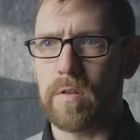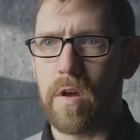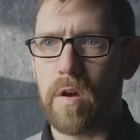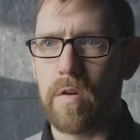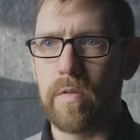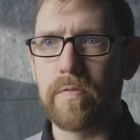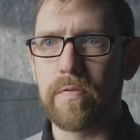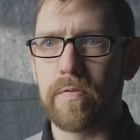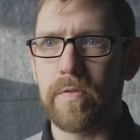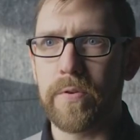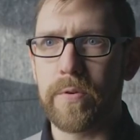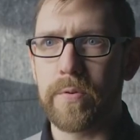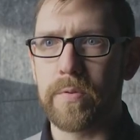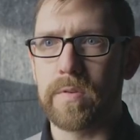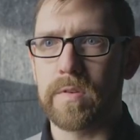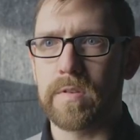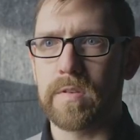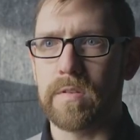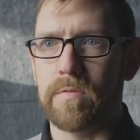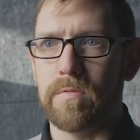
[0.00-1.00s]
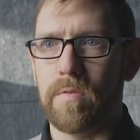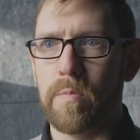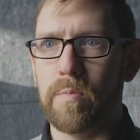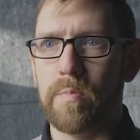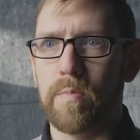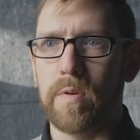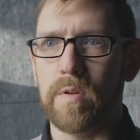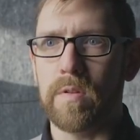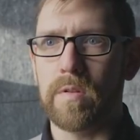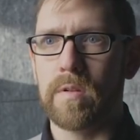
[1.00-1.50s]
low frequency
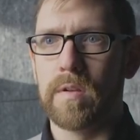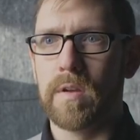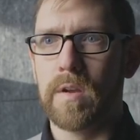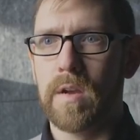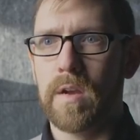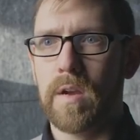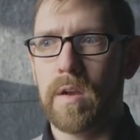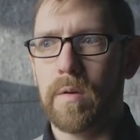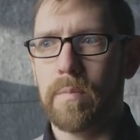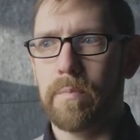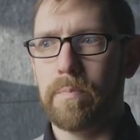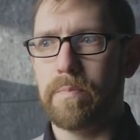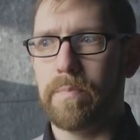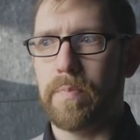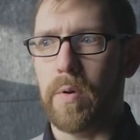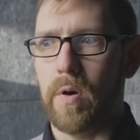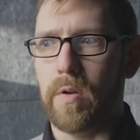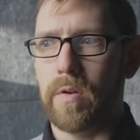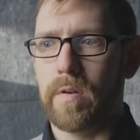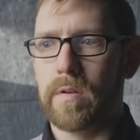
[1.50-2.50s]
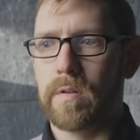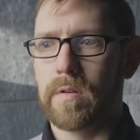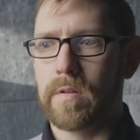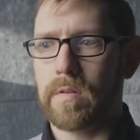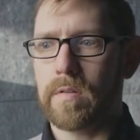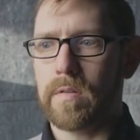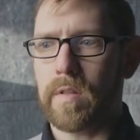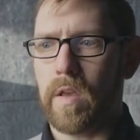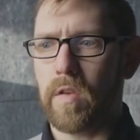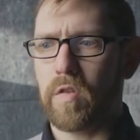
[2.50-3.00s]
rumble, but
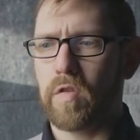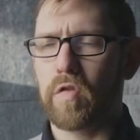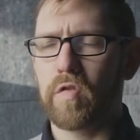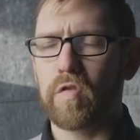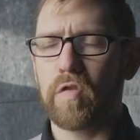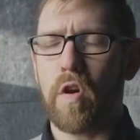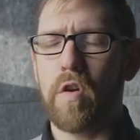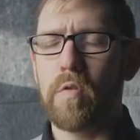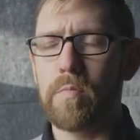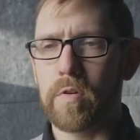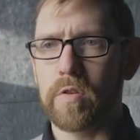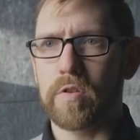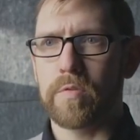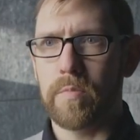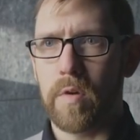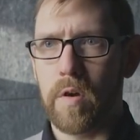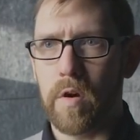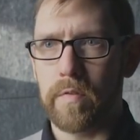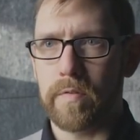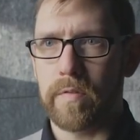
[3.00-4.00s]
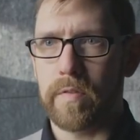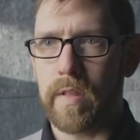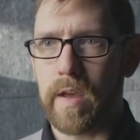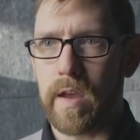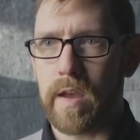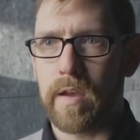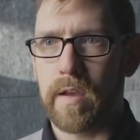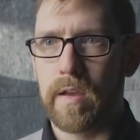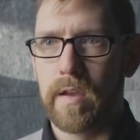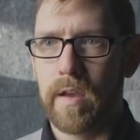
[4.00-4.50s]
they're so much more than
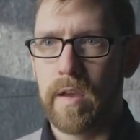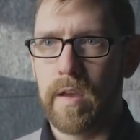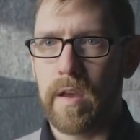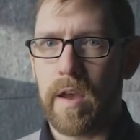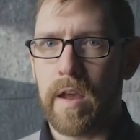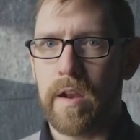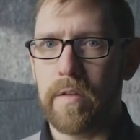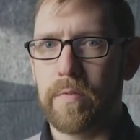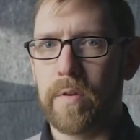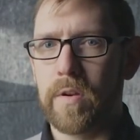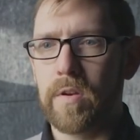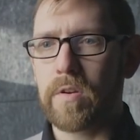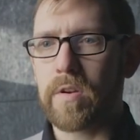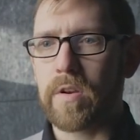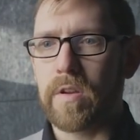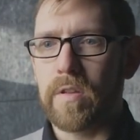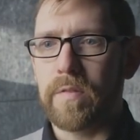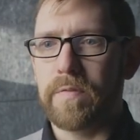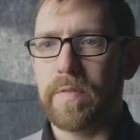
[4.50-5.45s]
that. And if we look at